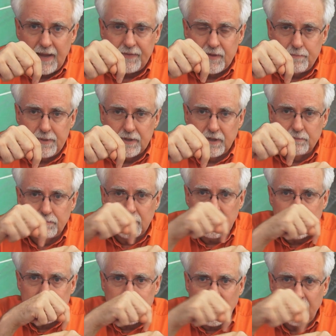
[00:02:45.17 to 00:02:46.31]
and the build
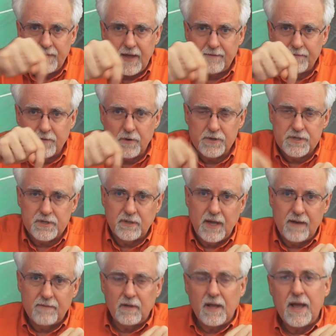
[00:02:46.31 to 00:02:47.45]
plate on that first
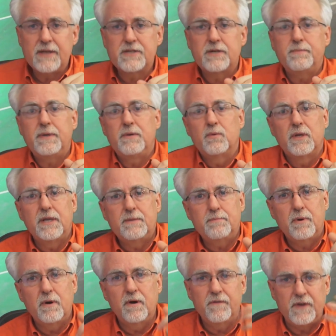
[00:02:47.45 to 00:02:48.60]
level has to be really
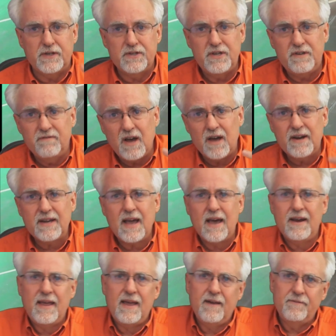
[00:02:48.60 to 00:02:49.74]
perfect. So you've got to
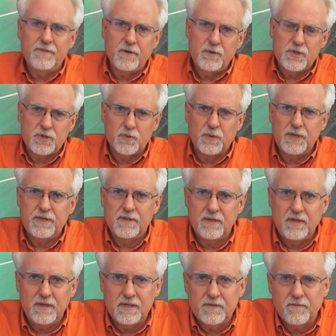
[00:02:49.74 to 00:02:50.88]
kind of have those three
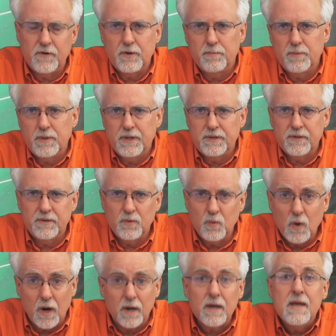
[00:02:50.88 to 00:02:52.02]
things for your printer to
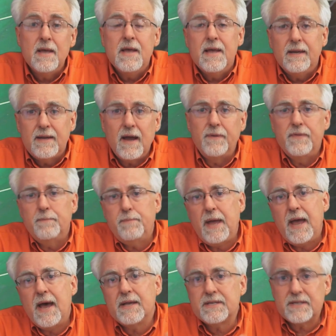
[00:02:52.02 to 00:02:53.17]
work. Now in the
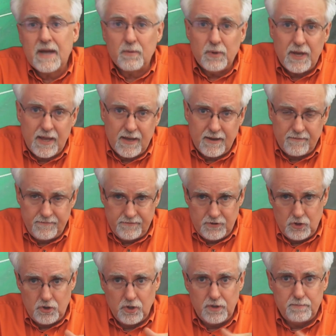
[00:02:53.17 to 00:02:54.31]
past I would have
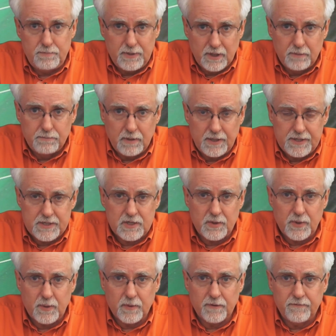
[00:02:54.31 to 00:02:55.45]
good build plates so
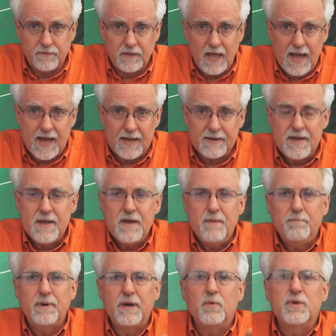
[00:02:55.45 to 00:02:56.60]
they were flat,
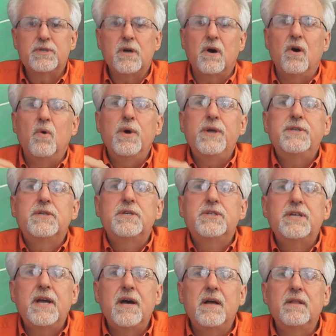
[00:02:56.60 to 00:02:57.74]
but it was always a
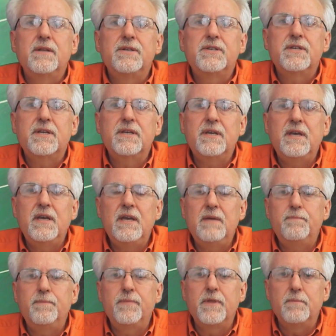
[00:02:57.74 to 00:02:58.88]
challenge to
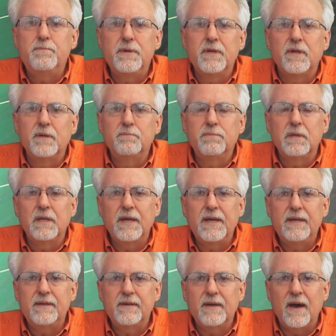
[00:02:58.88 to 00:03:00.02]
keep the build
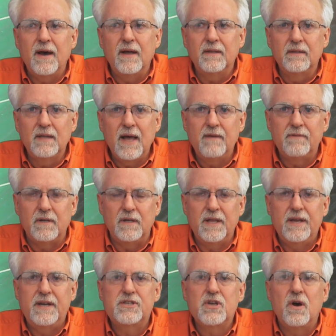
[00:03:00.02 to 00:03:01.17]
plate uh, level.
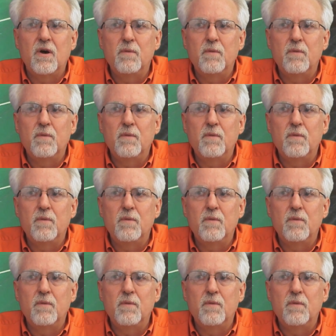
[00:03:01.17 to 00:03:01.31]
And it's